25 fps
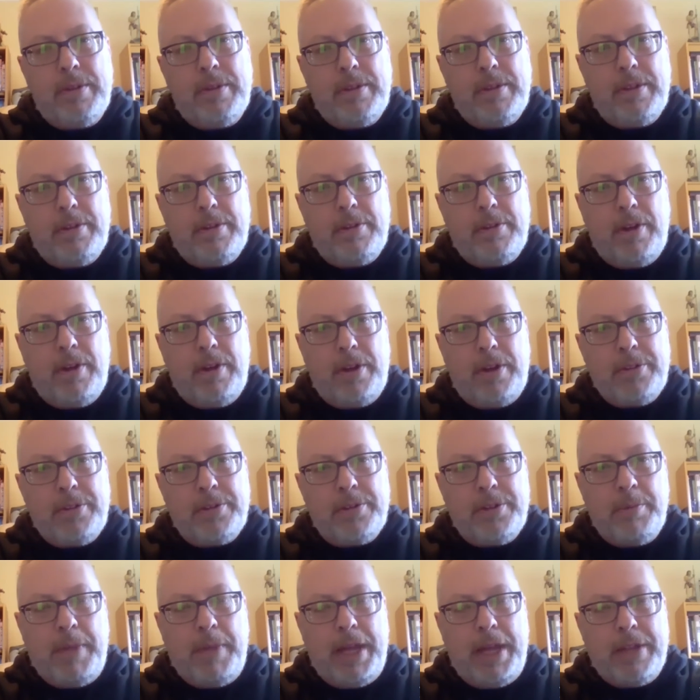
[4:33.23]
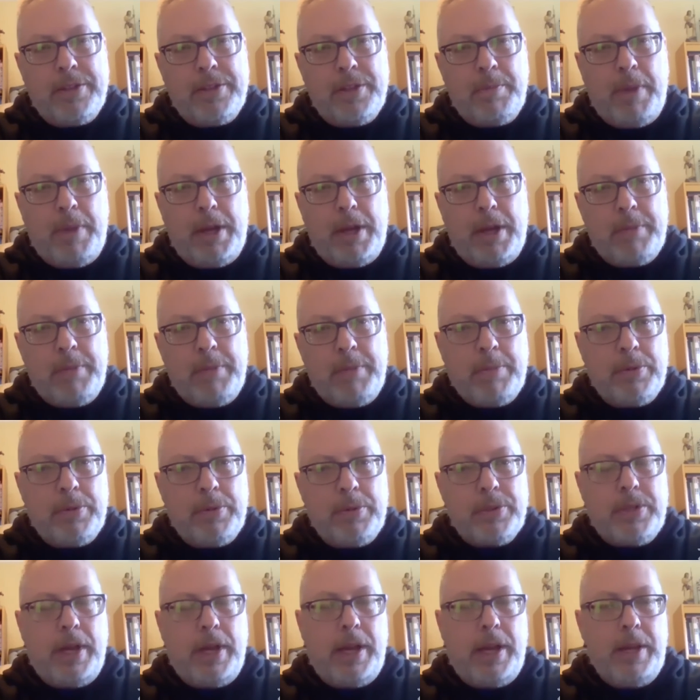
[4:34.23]
There are other demands upon
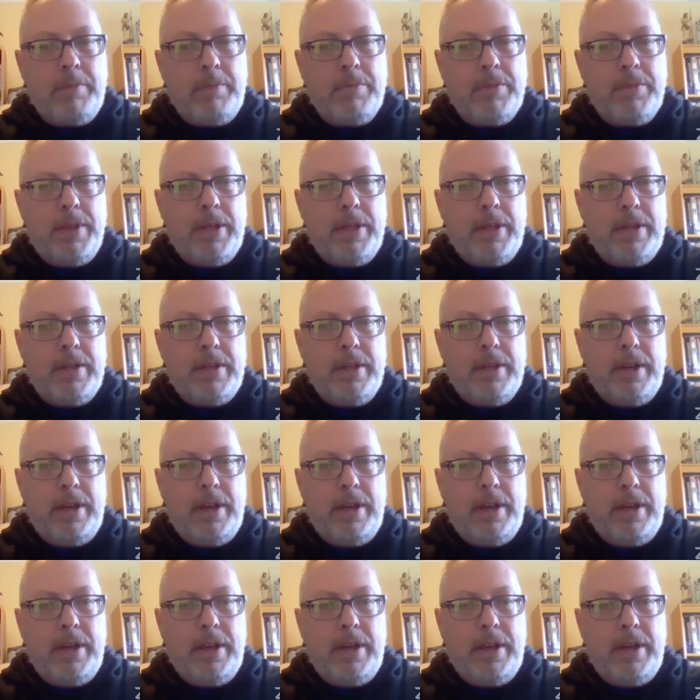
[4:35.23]
people's time that,